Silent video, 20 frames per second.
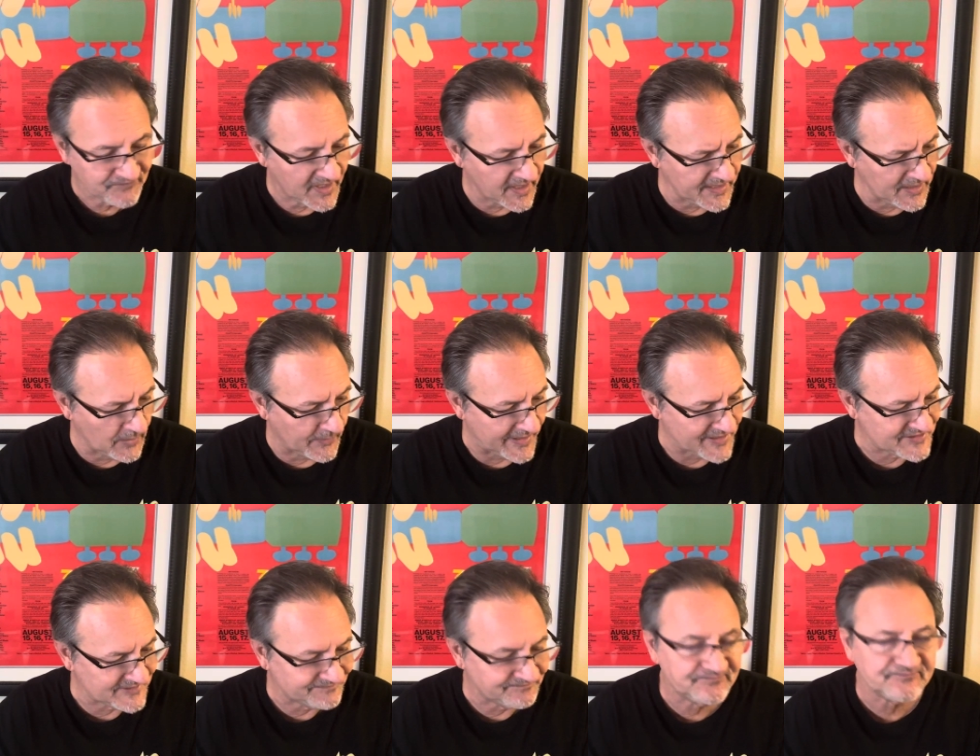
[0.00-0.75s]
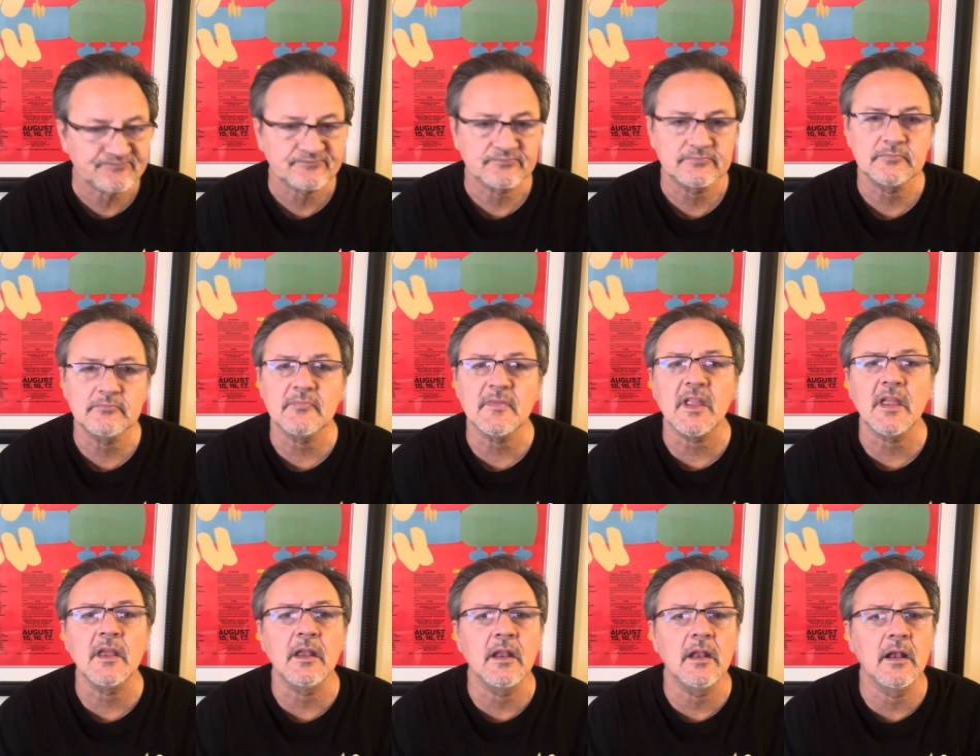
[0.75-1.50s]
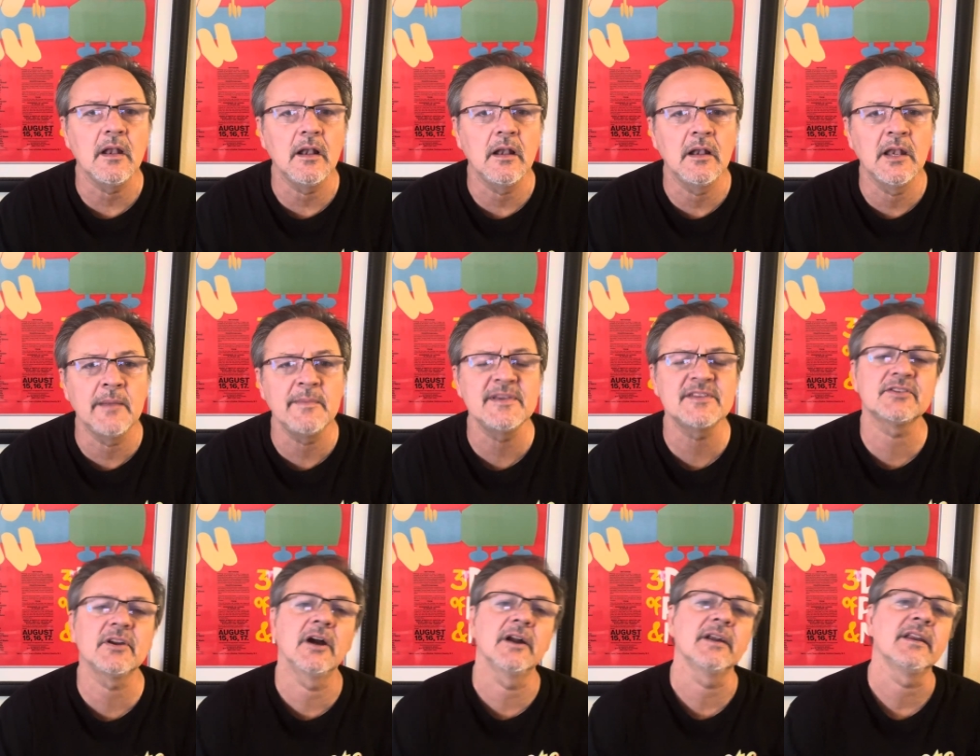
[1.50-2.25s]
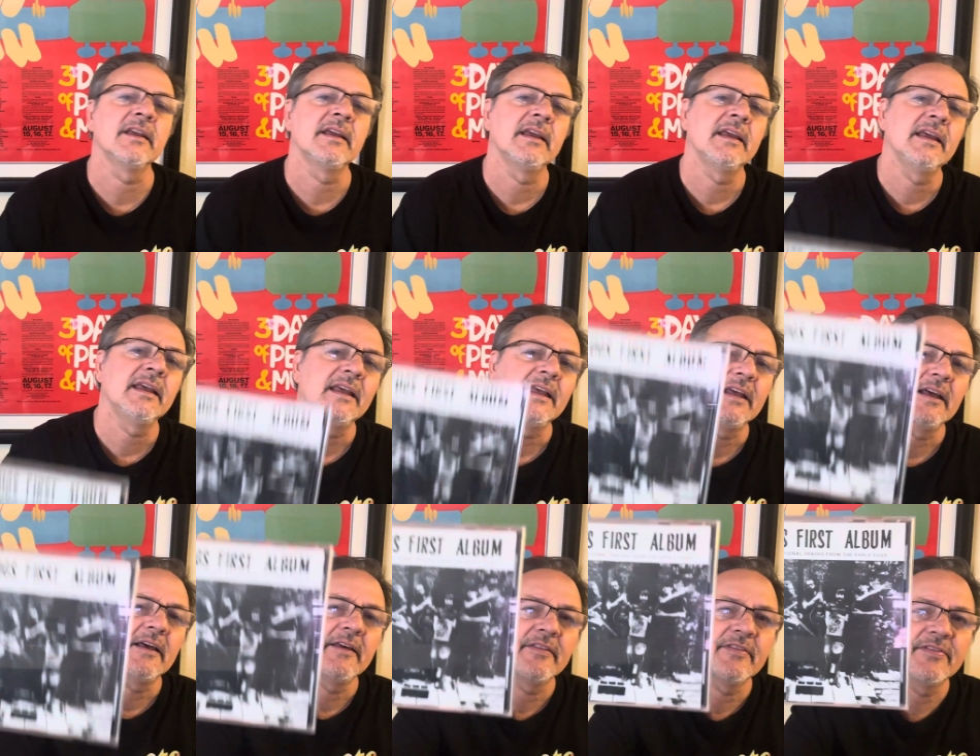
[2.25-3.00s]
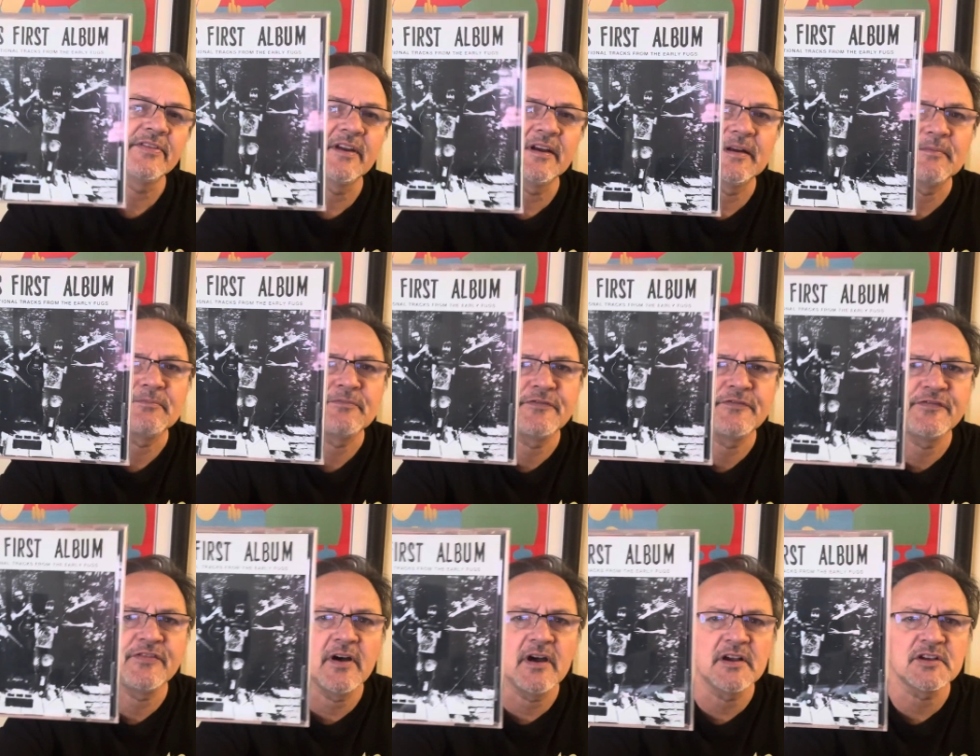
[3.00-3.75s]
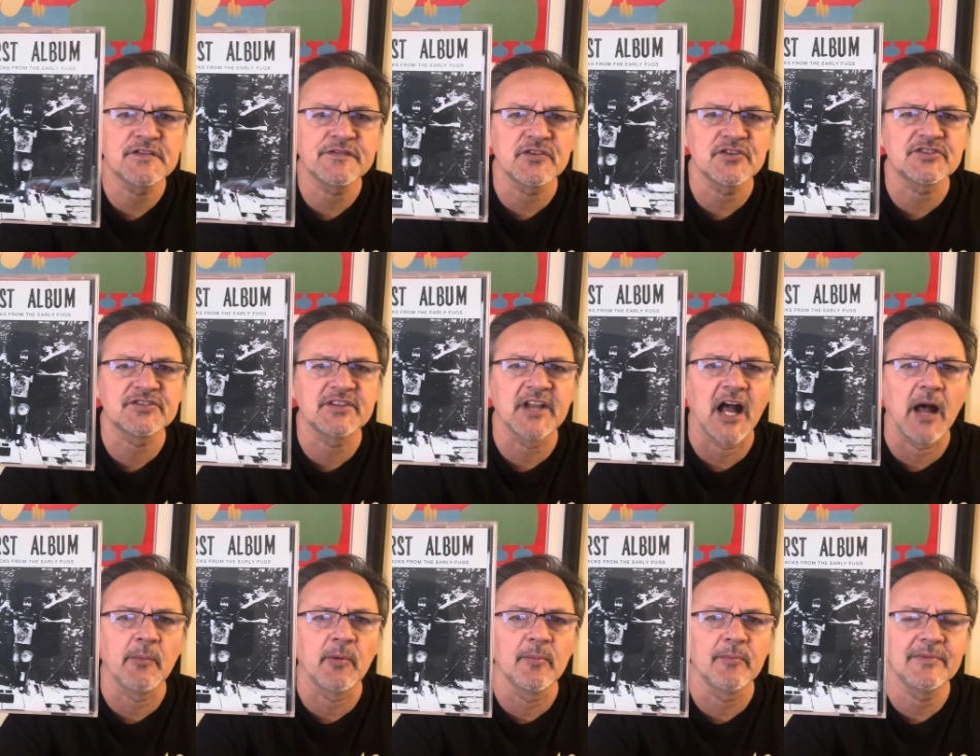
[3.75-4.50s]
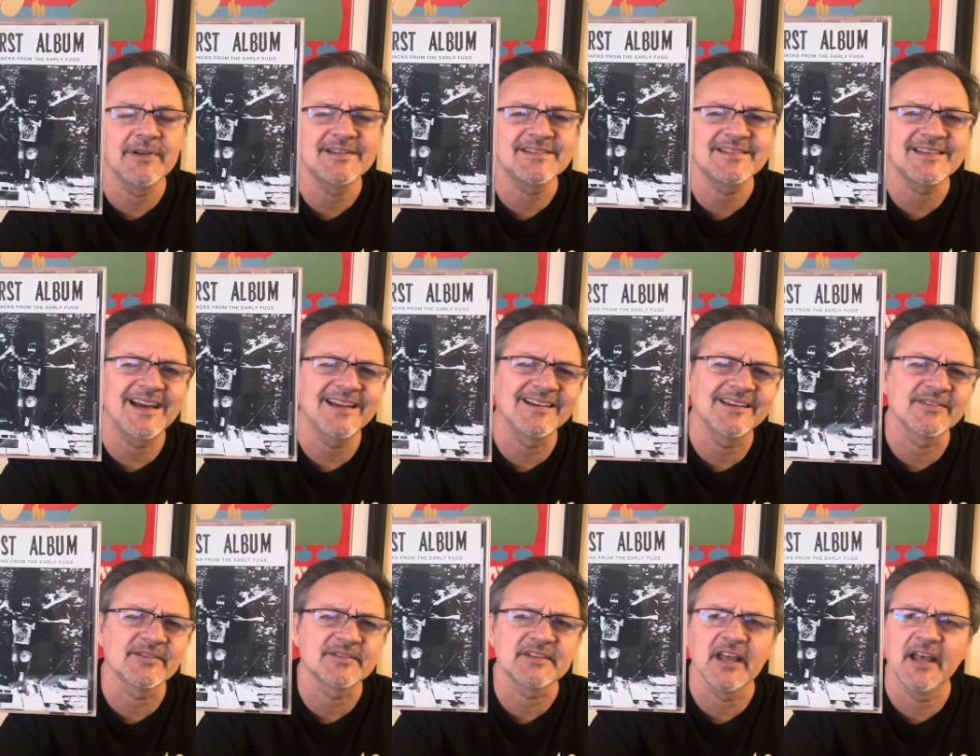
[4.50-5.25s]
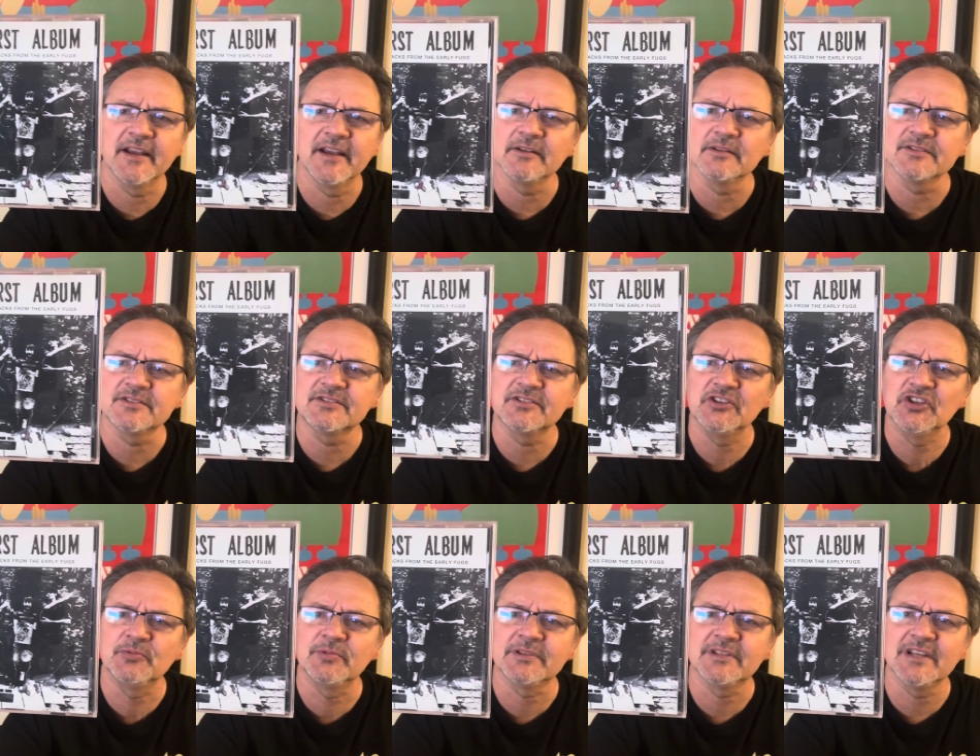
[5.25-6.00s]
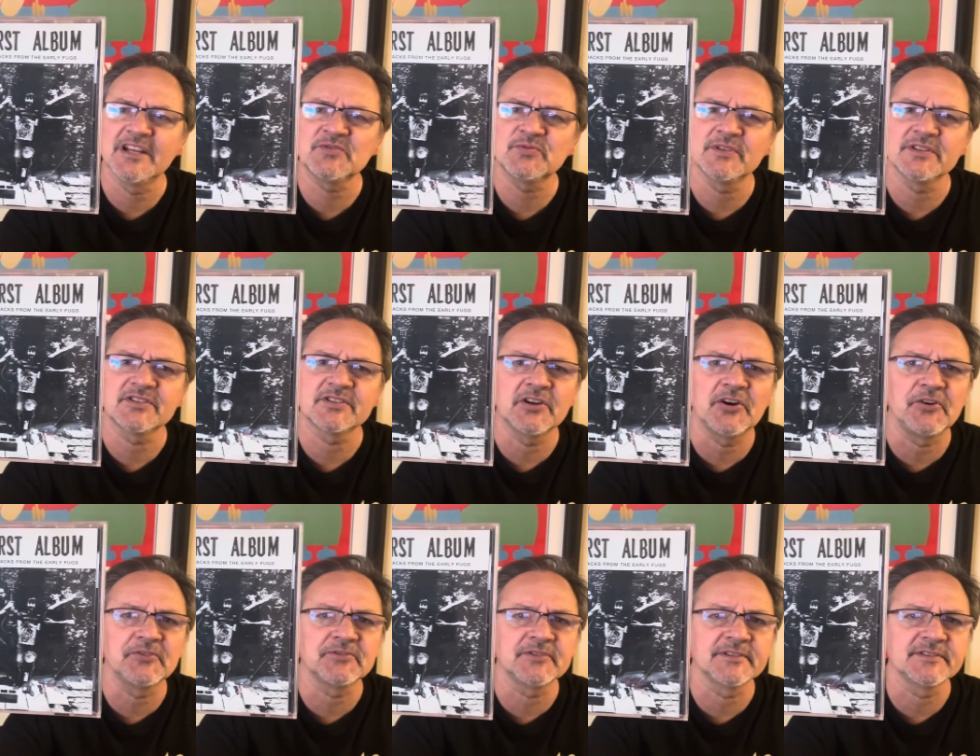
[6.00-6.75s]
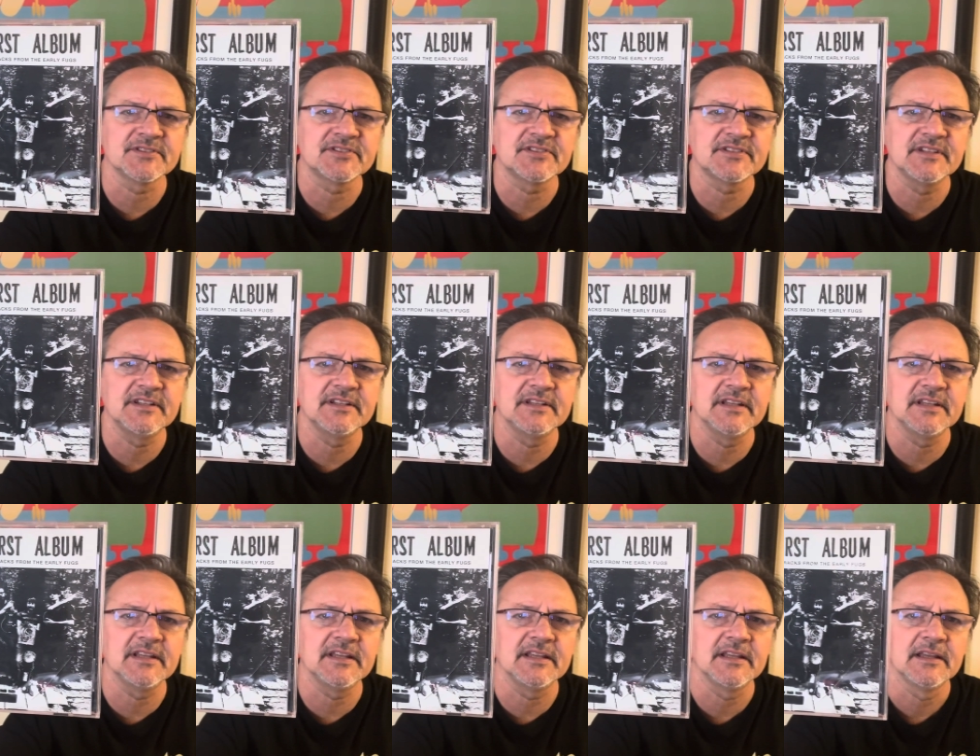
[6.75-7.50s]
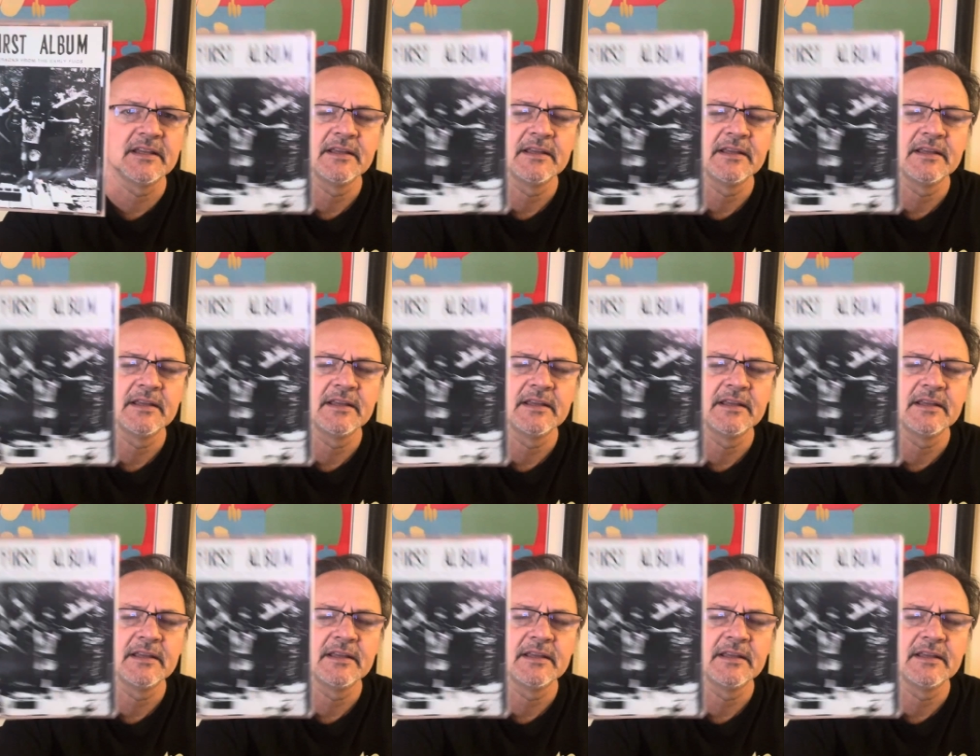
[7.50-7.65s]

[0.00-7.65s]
anyways, let me start. The Fugs' first album, it's got other titles too, but that's what it's called on the CD,